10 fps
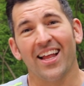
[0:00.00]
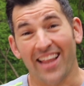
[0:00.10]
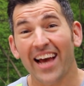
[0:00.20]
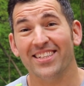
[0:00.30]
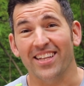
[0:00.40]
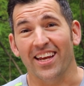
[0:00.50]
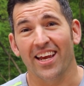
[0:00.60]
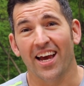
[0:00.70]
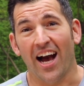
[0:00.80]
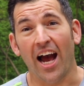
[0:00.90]
Lastly,
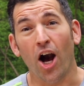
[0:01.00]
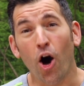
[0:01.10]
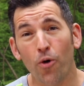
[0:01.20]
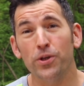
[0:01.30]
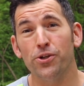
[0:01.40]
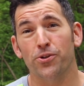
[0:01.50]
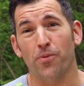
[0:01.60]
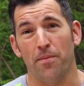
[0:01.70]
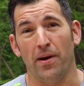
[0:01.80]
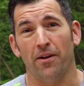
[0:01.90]
I always use a
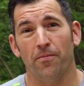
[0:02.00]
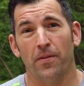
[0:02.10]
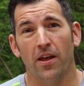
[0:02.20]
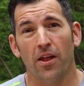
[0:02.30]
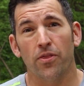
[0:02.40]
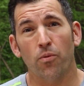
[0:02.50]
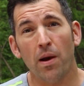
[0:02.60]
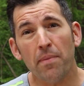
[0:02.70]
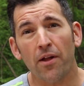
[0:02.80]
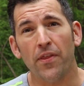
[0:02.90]
run belt. The
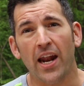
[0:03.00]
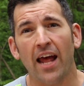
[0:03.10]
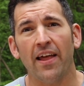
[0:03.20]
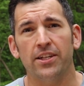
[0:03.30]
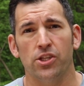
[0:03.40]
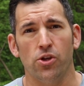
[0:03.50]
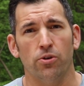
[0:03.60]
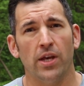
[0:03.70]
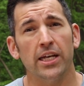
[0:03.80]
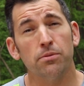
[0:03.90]
run belt that I like to
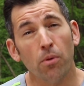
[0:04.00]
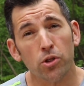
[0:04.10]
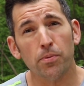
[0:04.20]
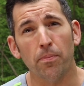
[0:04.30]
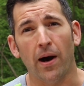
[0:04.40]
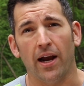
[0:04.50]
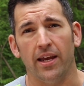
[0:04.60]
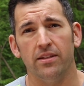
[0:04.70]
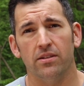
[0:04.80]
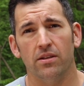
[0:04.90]
use has multiple
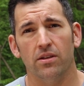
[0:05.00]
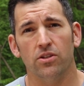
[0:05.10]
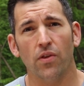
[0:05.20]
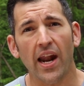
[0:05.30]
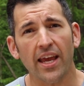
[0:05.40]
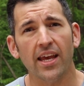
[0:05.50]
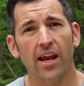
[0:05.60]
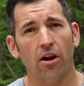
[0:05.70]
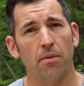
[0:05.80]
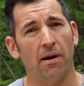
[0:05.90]
pockets so that I can
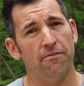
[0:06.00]
carry my